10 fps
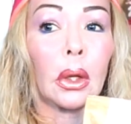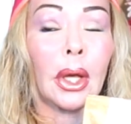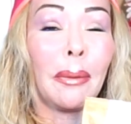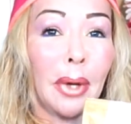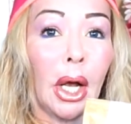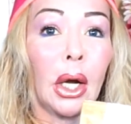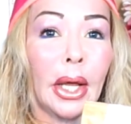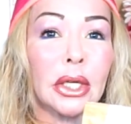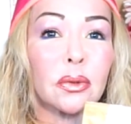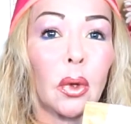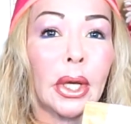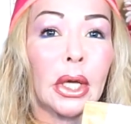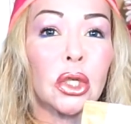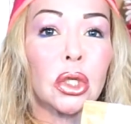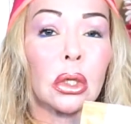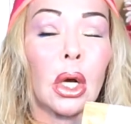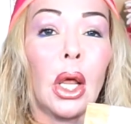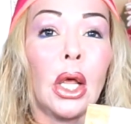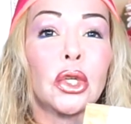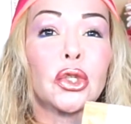chemical exfoliation.
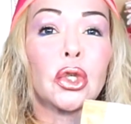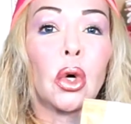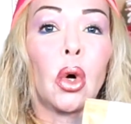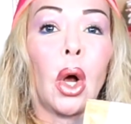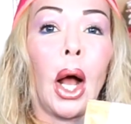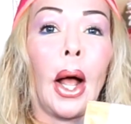So